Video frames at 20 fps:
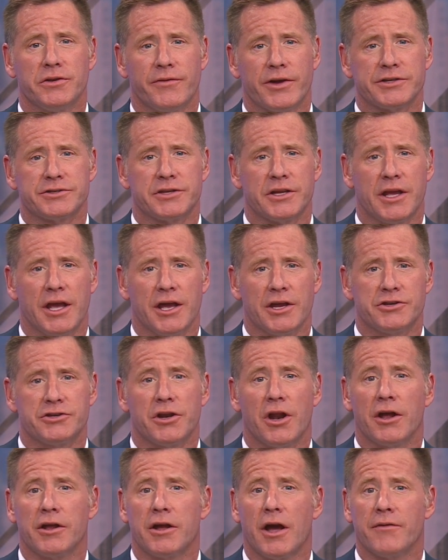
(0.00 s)

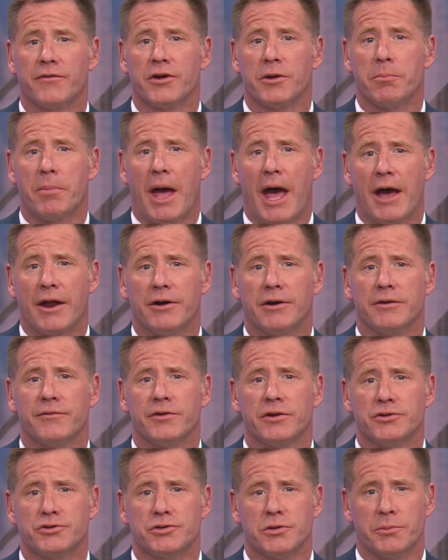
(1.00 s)
investigation uncovered a pattern
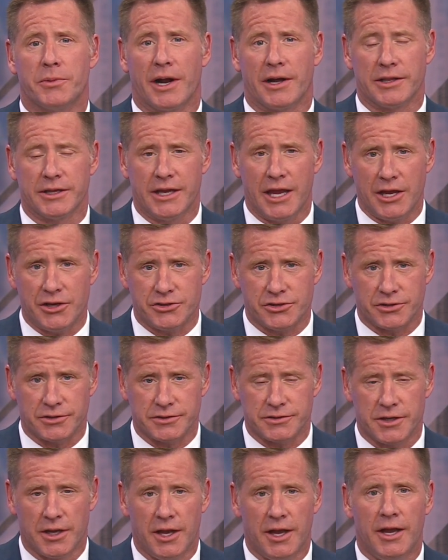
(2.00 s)
of consumer
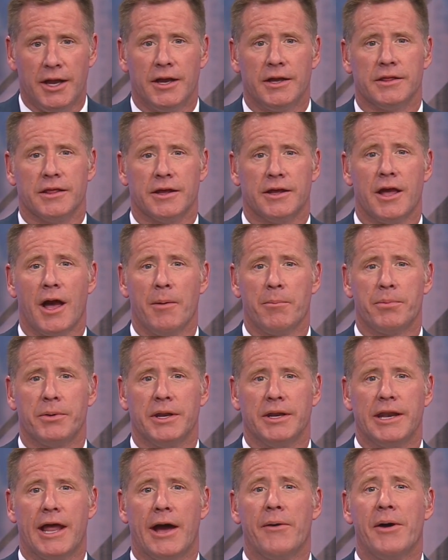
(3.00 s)
allegations. The
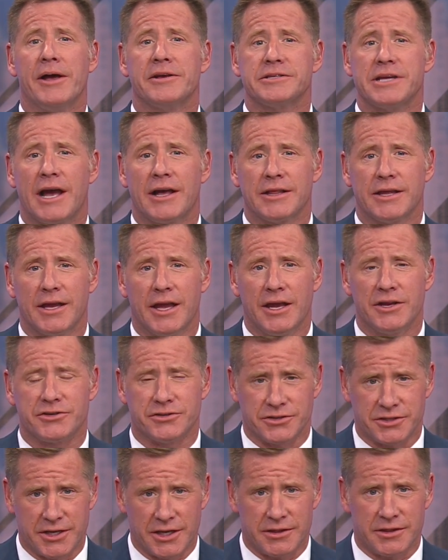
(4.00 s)
company now has
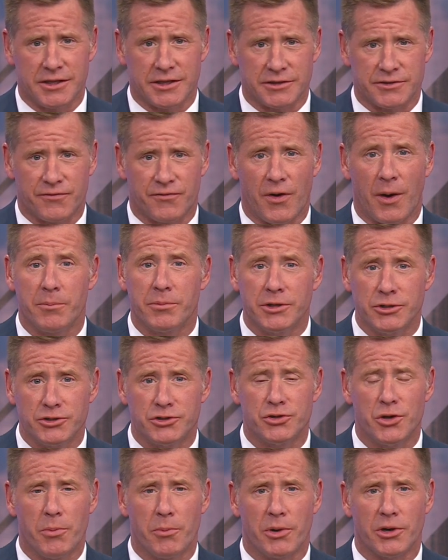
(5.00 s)
allegations, get this, from
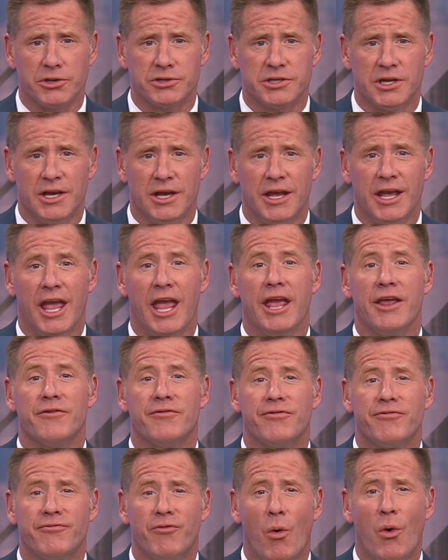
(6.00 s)
consumers in
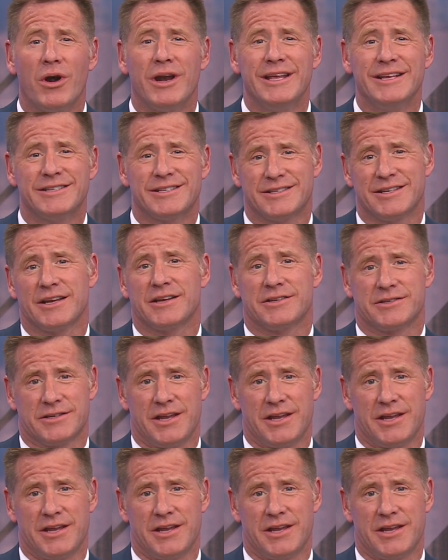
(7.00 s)
46